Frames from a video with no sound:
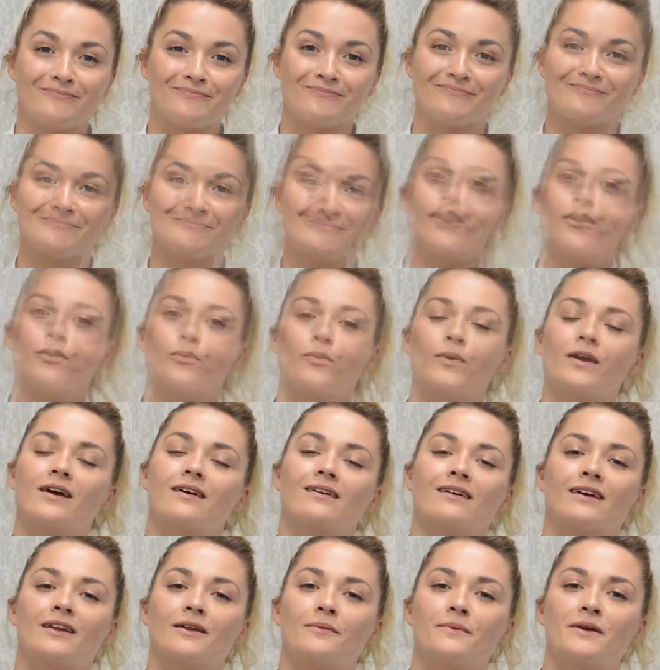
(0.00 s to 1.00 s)
So we
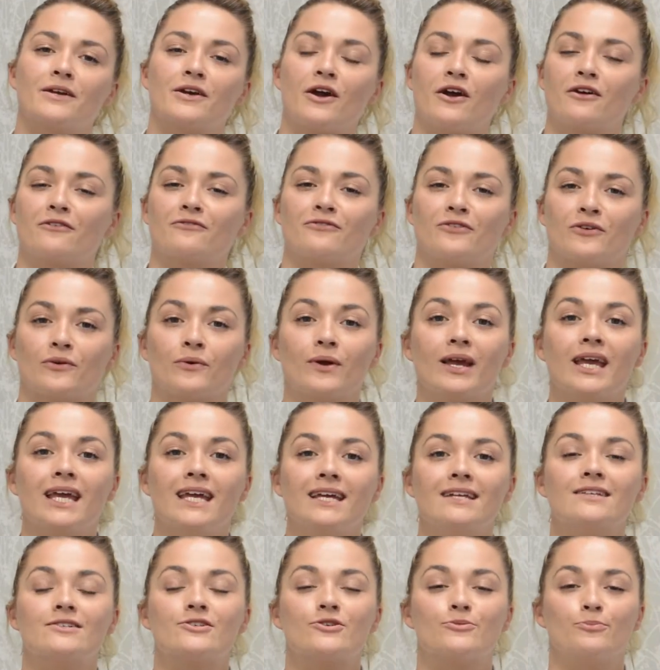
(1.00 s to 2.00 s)
are going to be going through
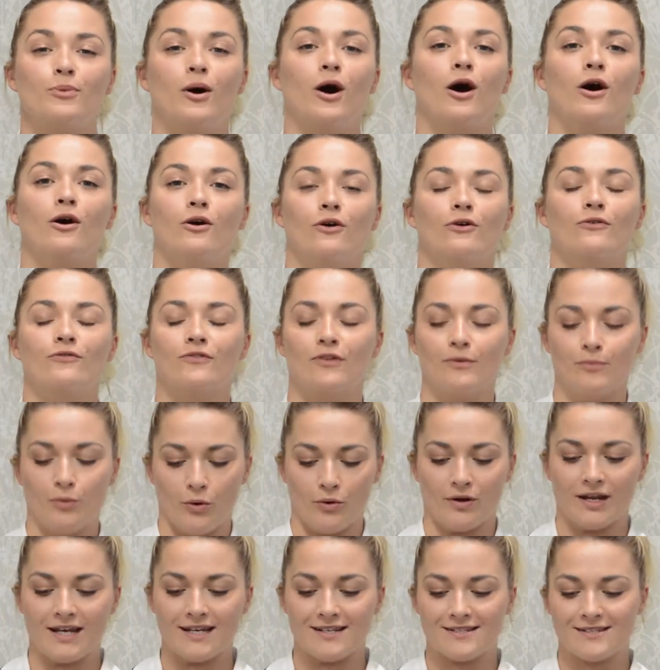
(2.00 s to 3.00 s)
each part of the
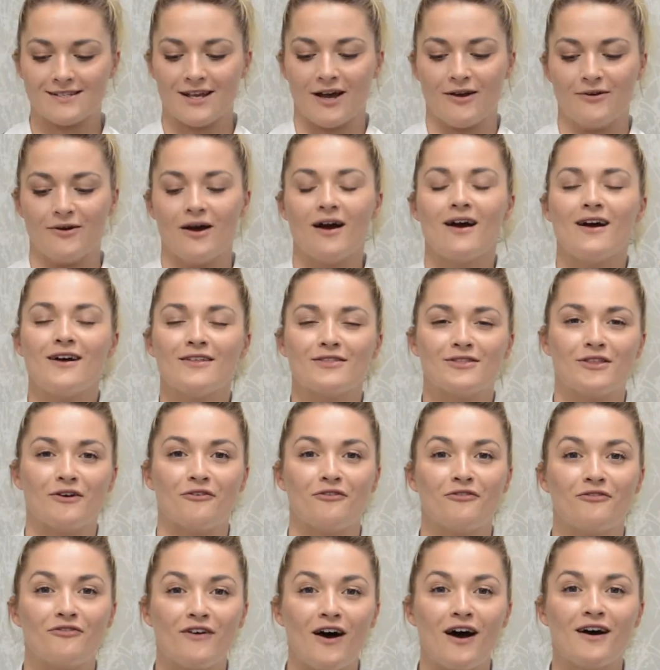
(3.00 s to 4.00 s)
body. So the
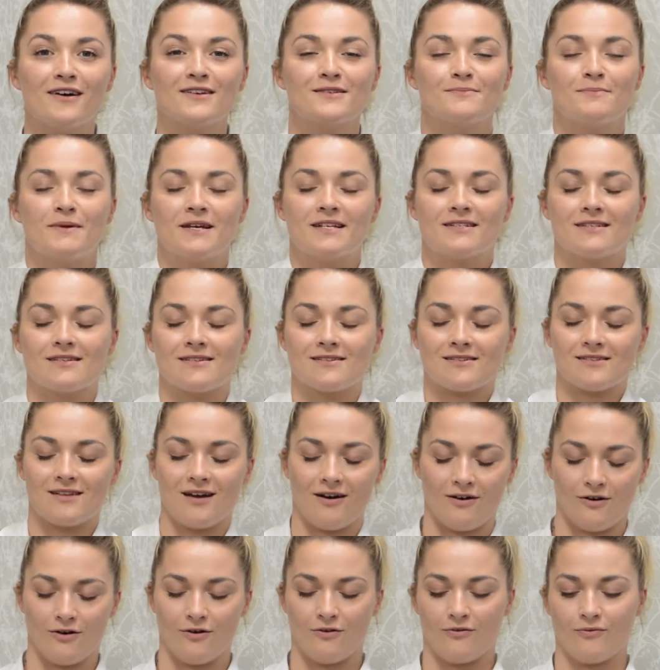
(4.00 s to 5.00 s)
first bit to start
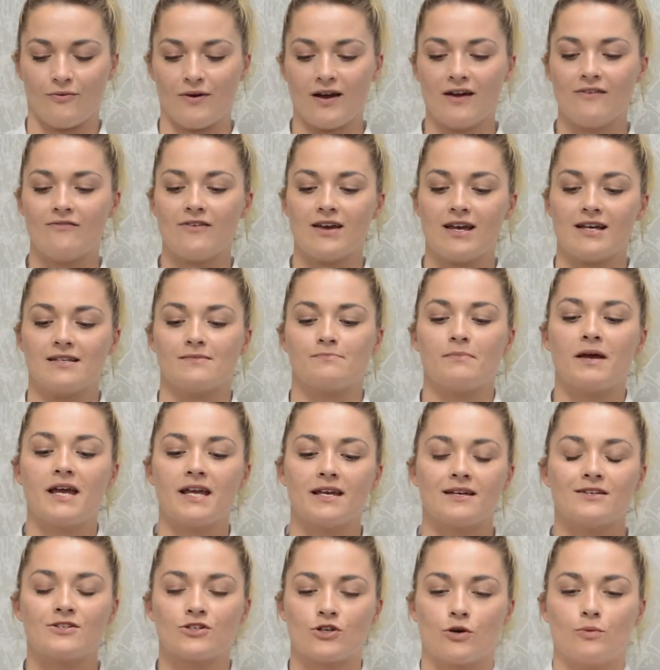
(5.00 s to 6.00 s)
off with is
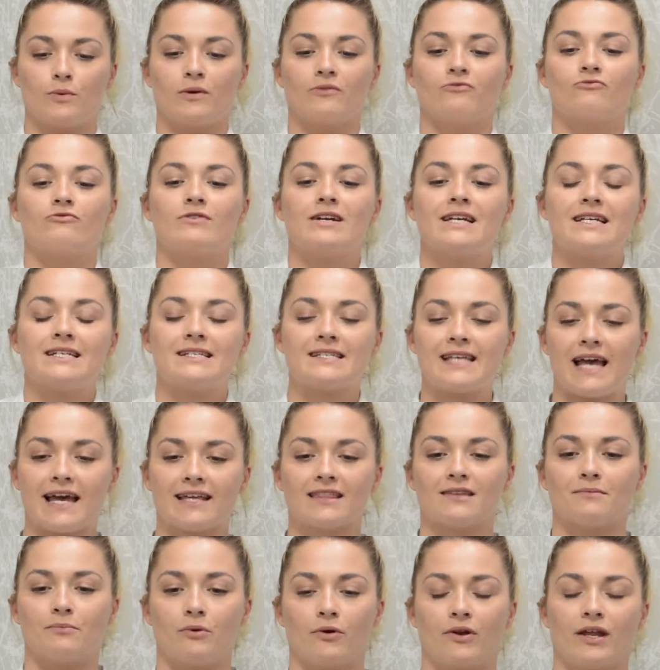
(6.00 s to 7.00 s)
making sure we're resetting
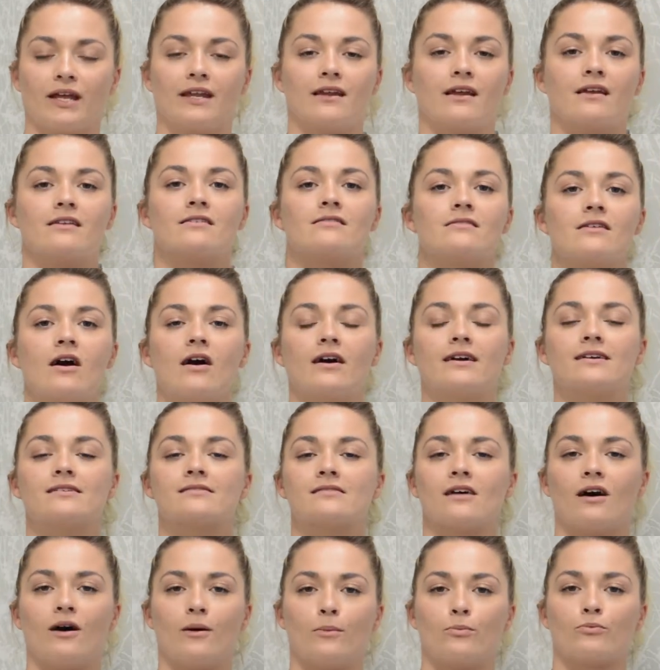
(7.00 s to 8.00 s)
the body in a
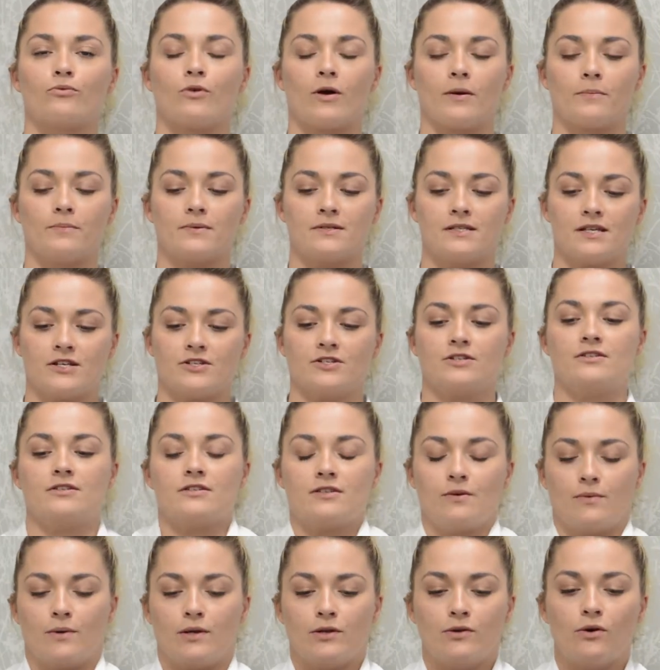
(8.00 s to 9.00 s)
nice upright position,
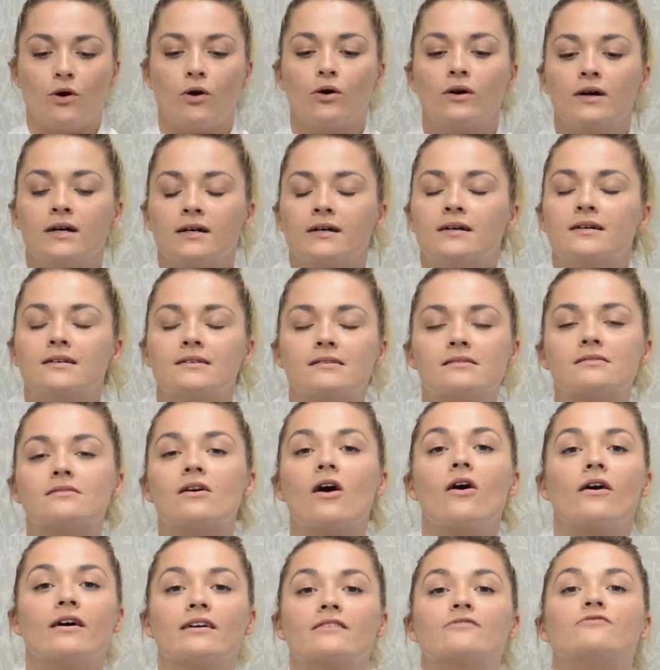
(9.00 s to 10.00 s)
so we're not
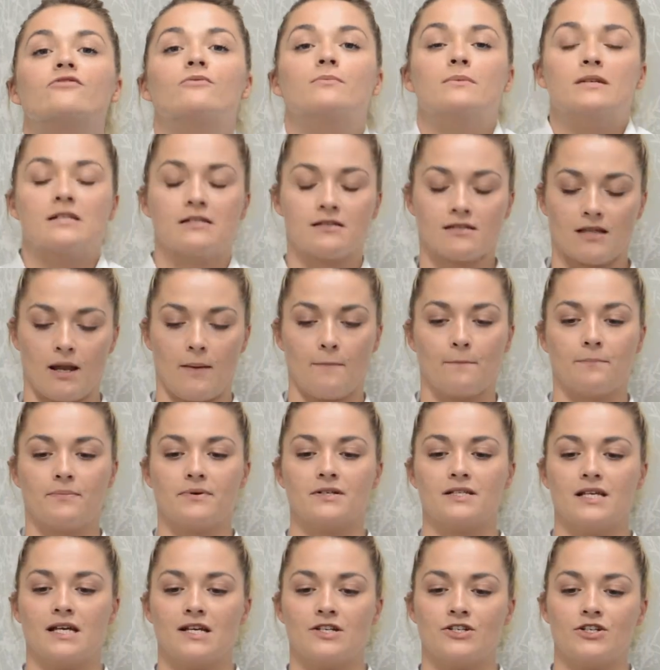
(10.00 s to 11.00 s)
starting from a slump
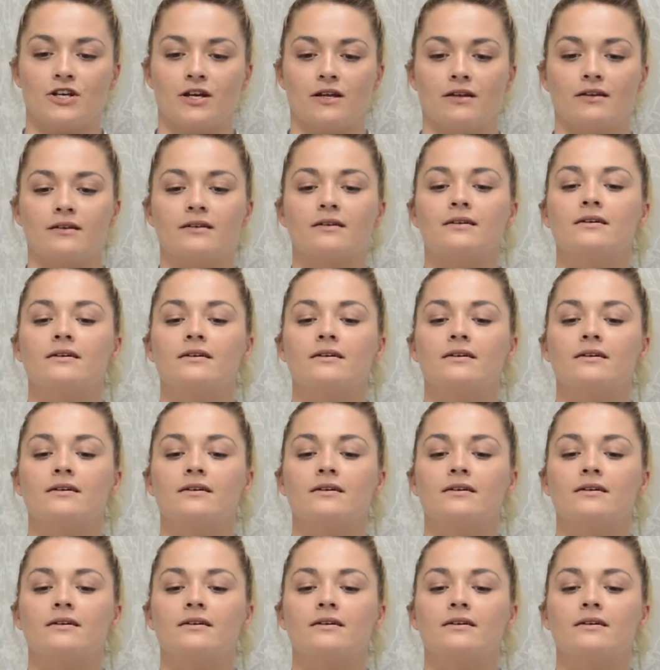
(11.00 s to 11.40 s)
position.